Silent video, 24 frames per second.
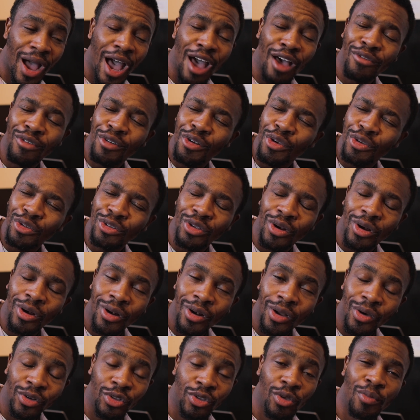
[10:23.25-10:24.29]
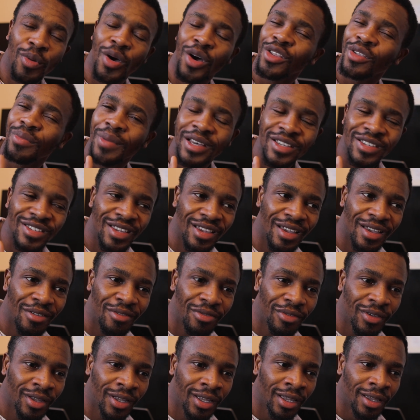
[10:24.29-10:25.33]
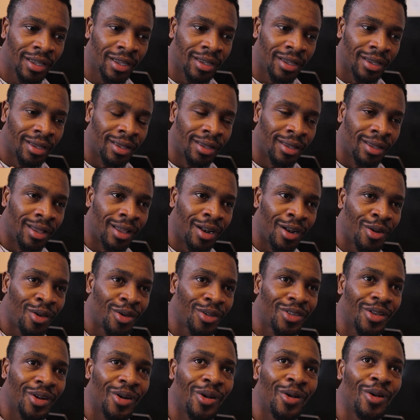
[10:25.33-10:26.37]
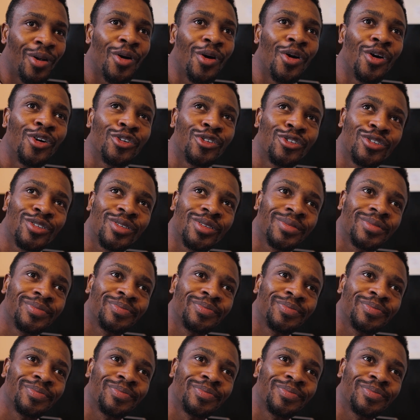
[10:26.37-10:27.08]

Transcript: I've learned a lot about myself, learned a lot